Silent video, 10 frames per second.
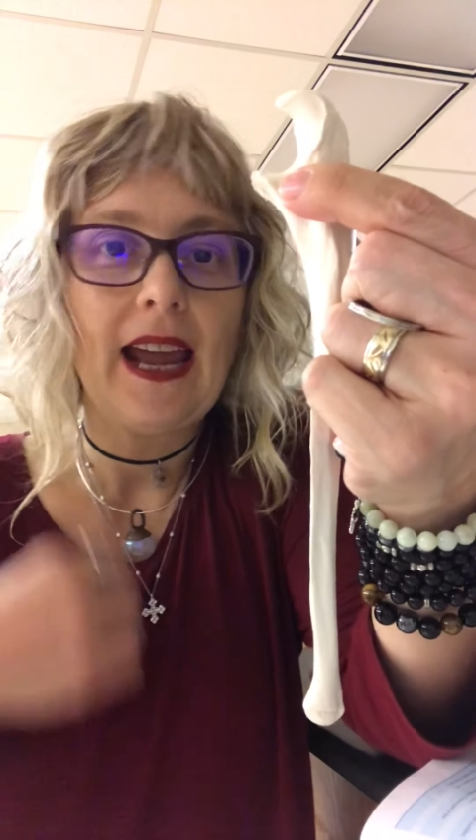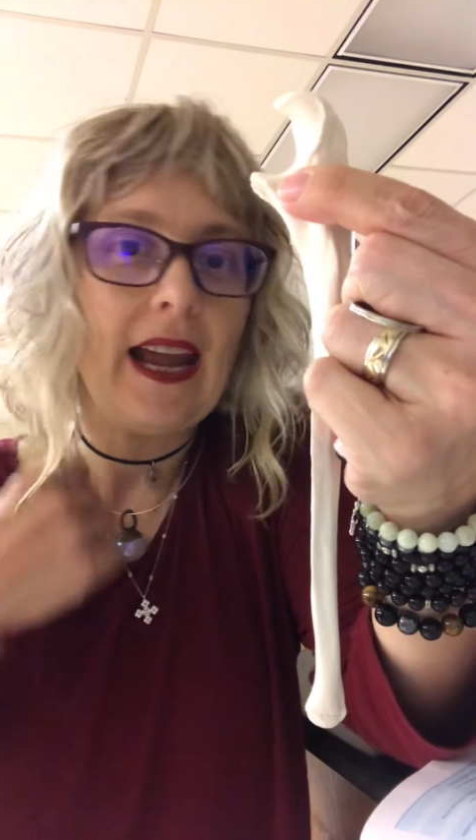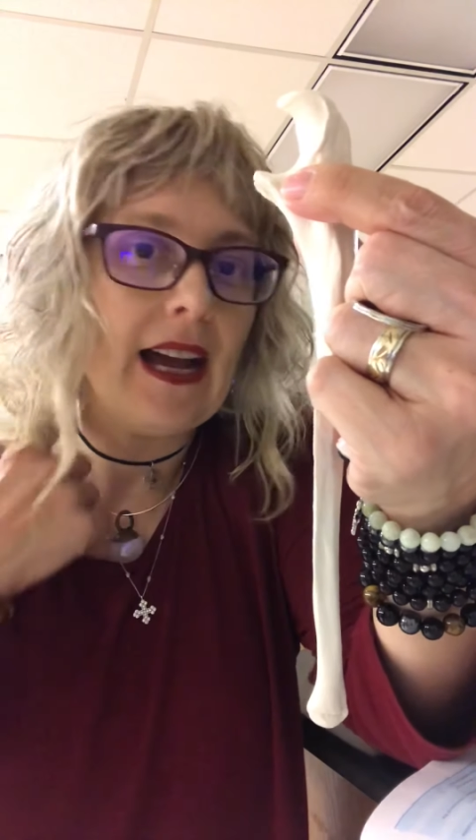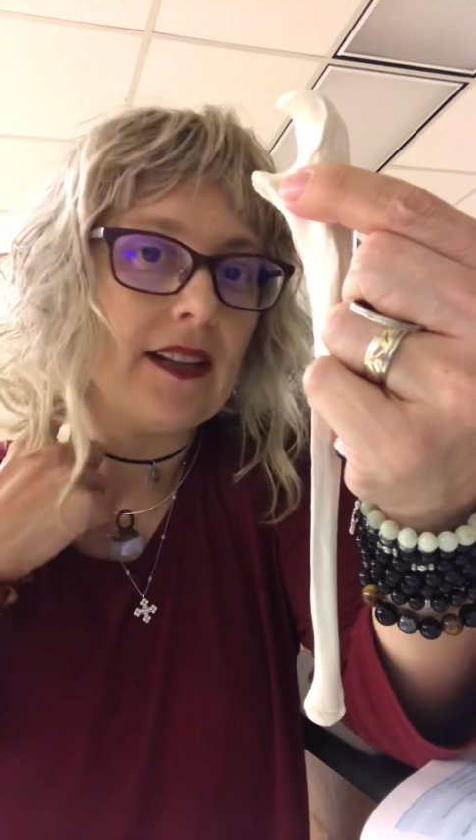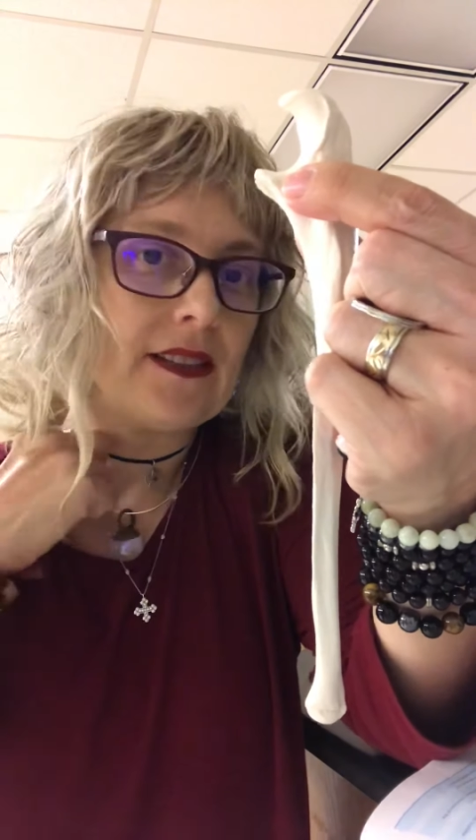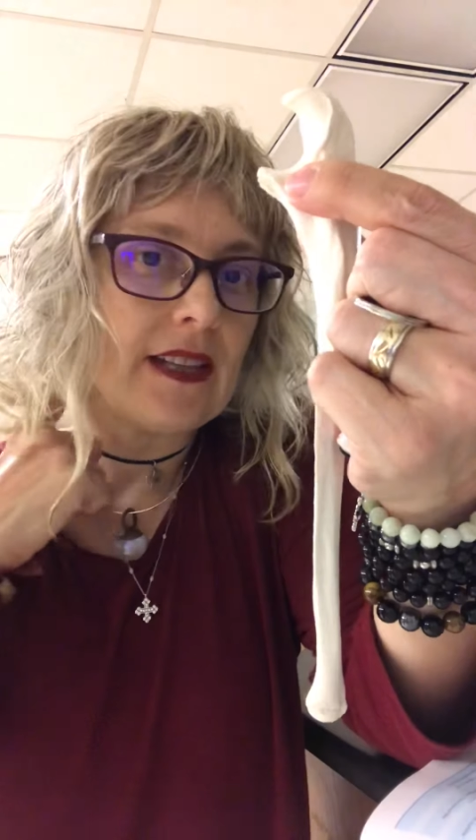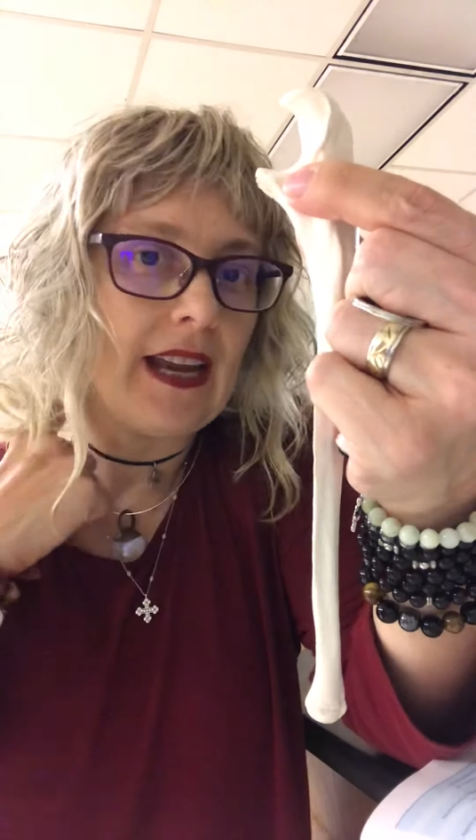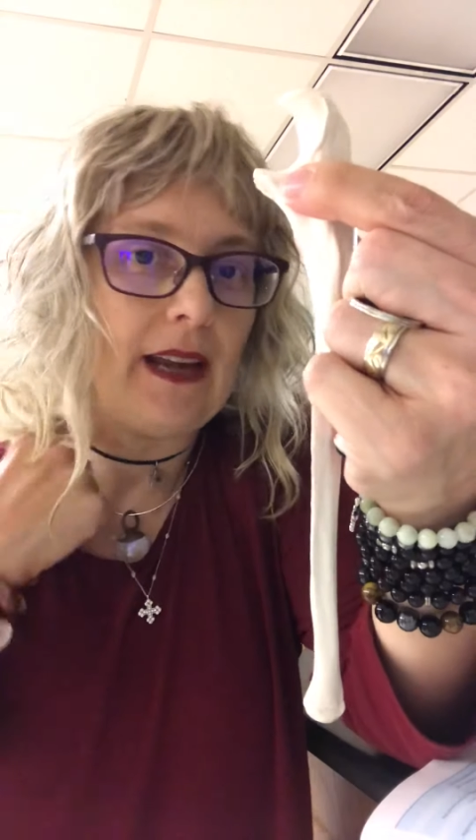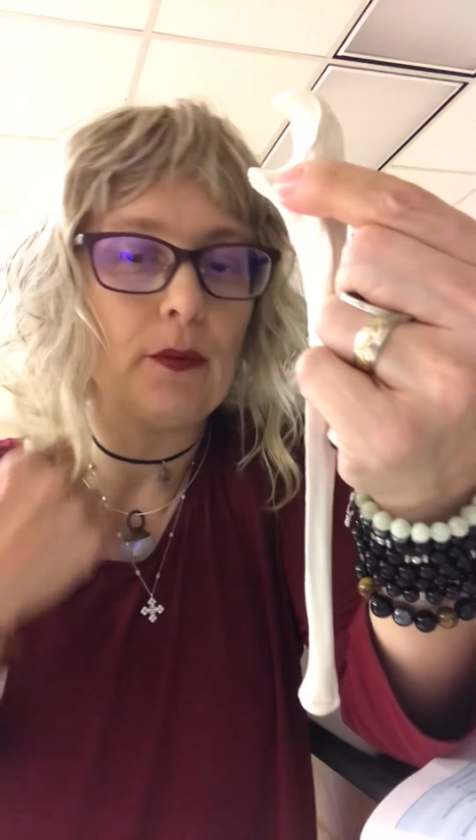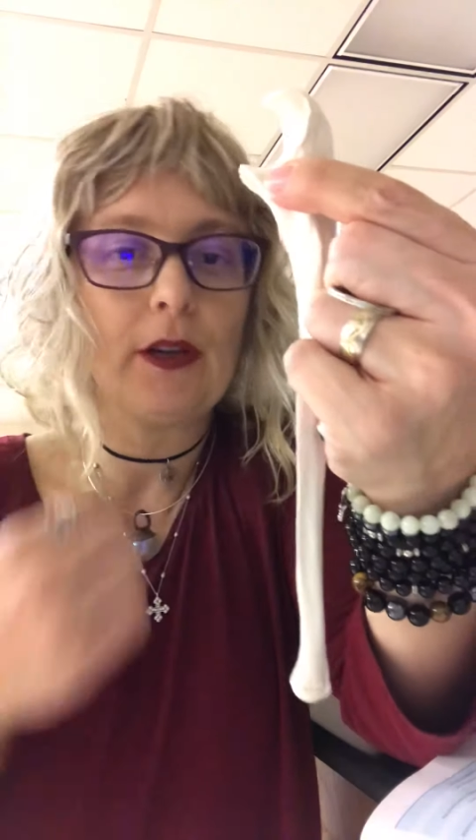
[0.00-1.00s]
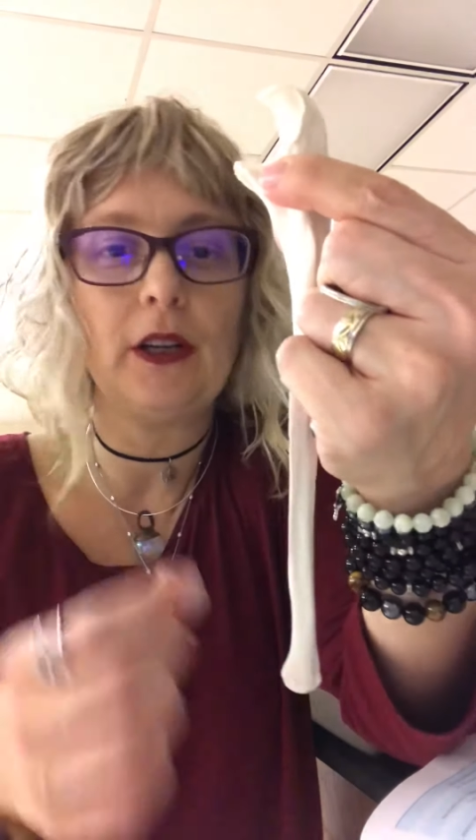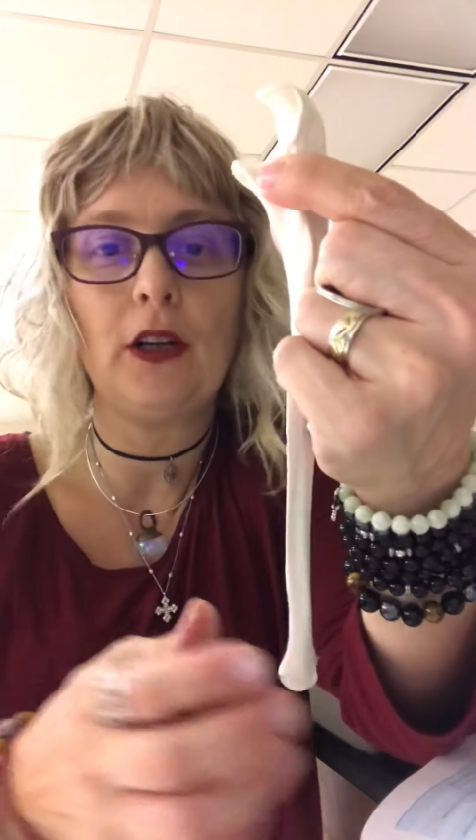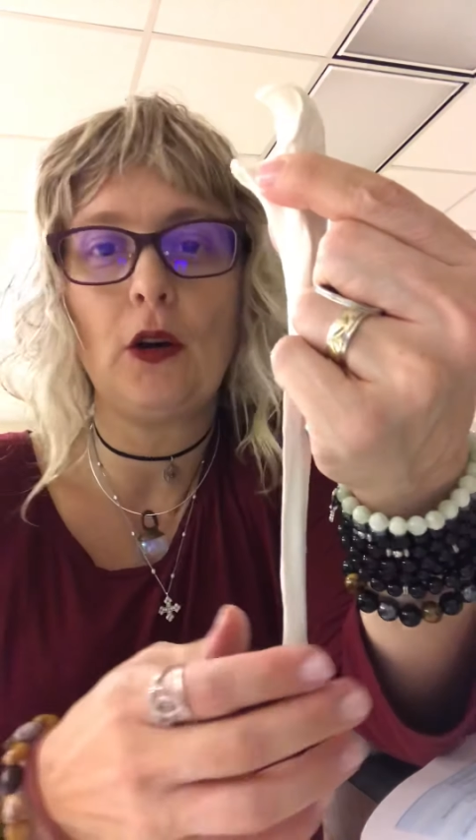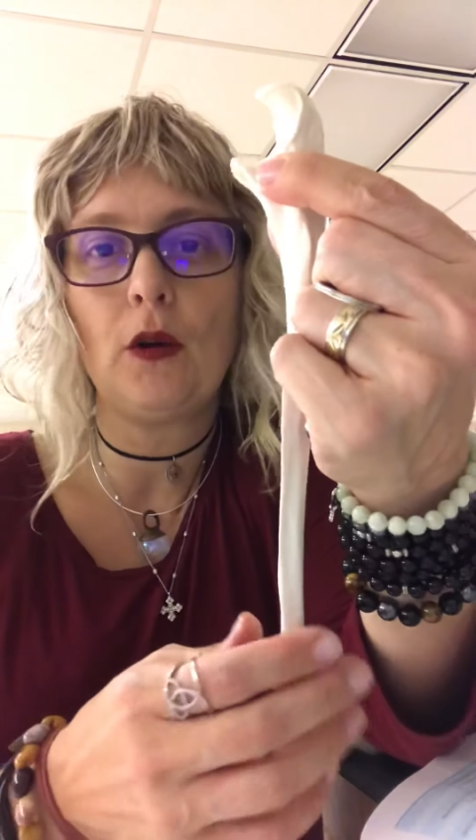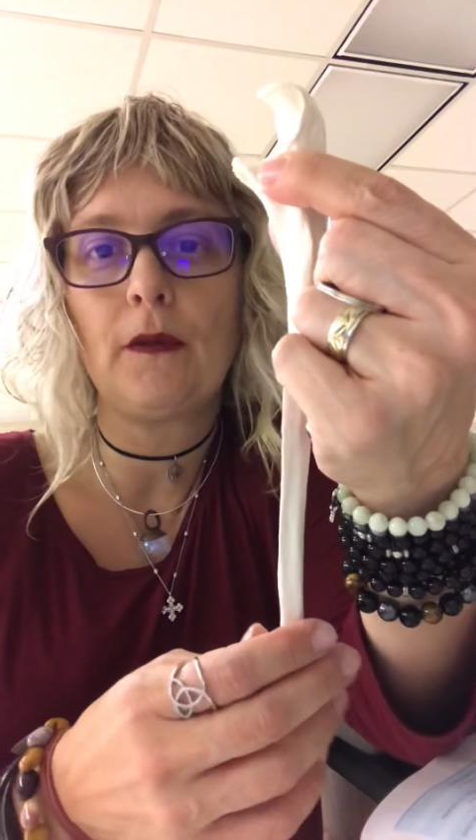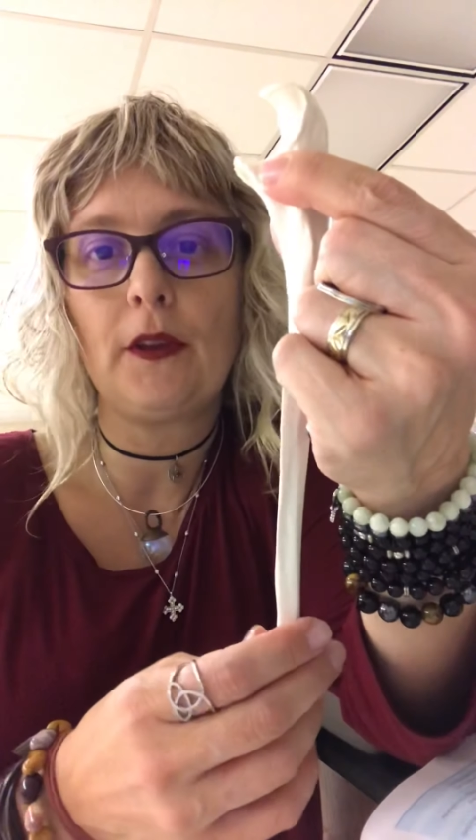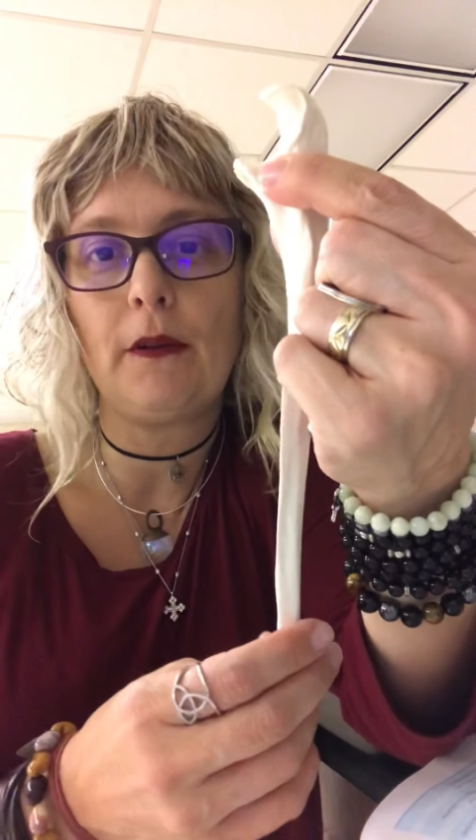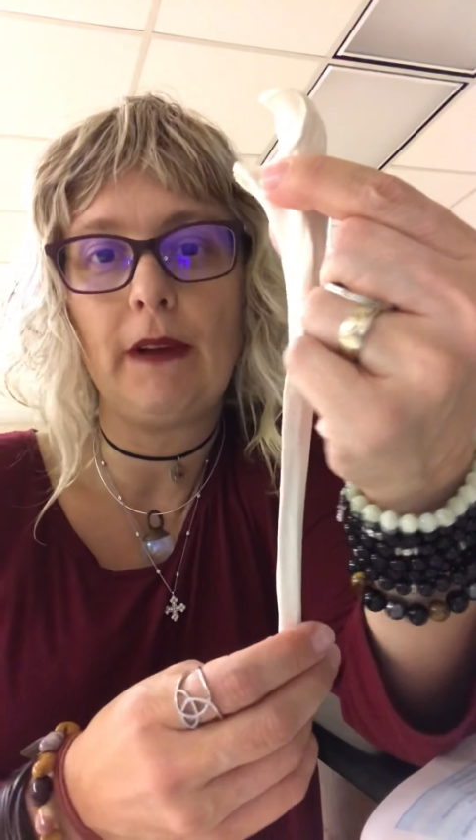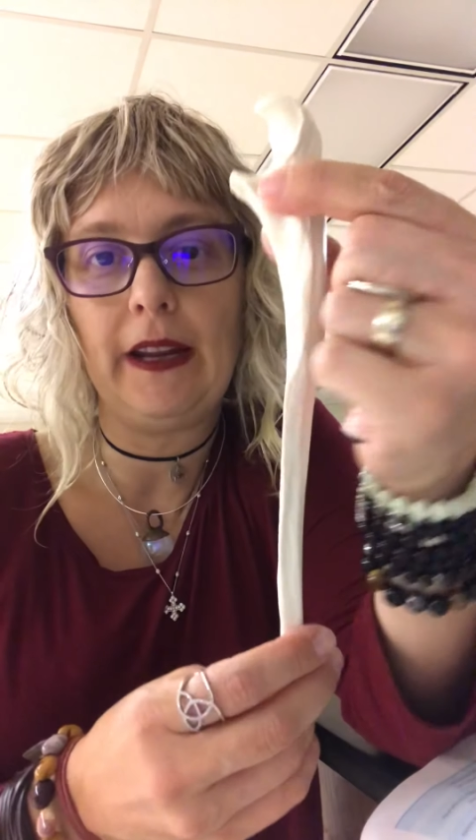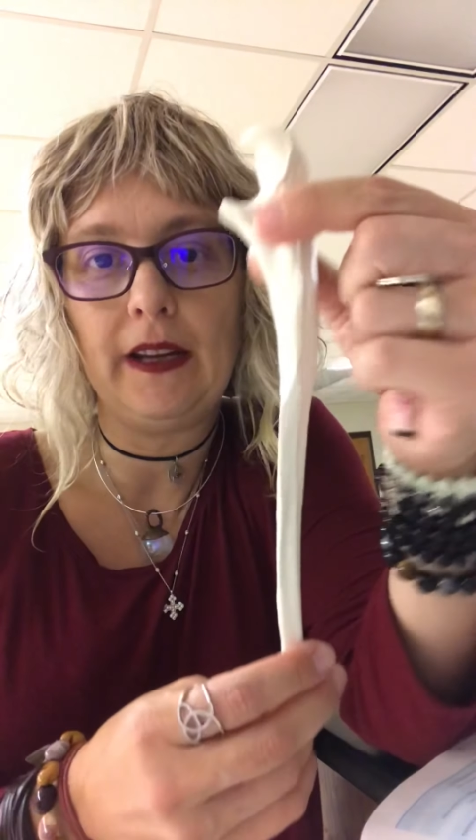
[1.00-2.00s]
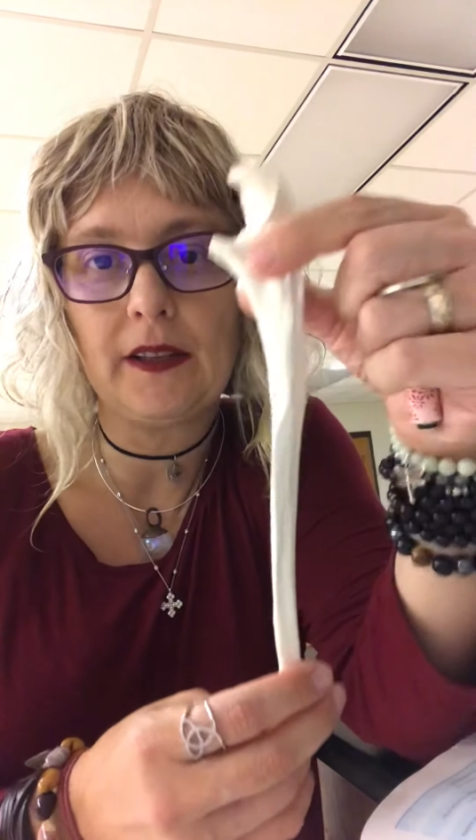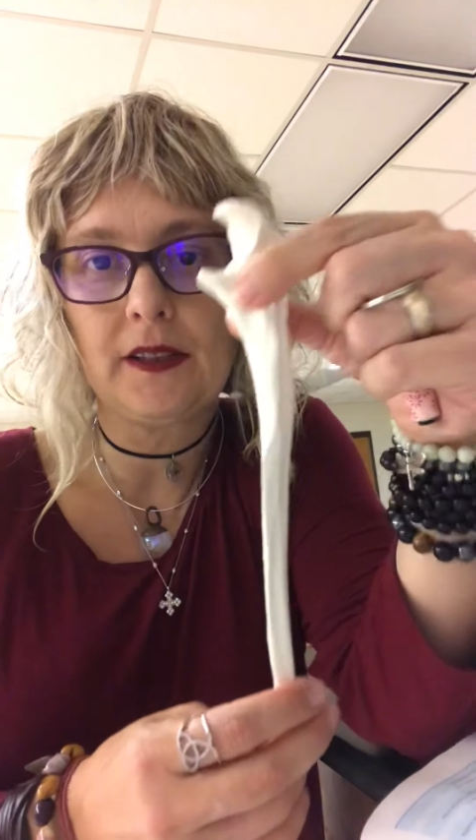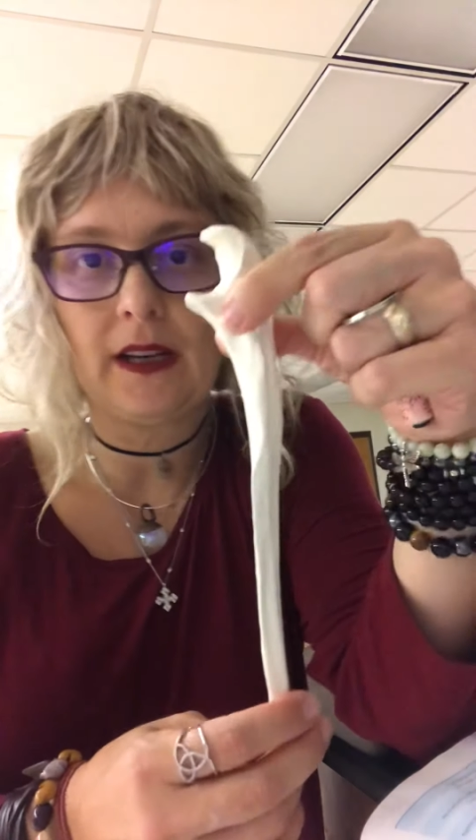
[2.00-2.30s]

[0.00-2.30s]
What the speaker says: and today we're going to go over the radius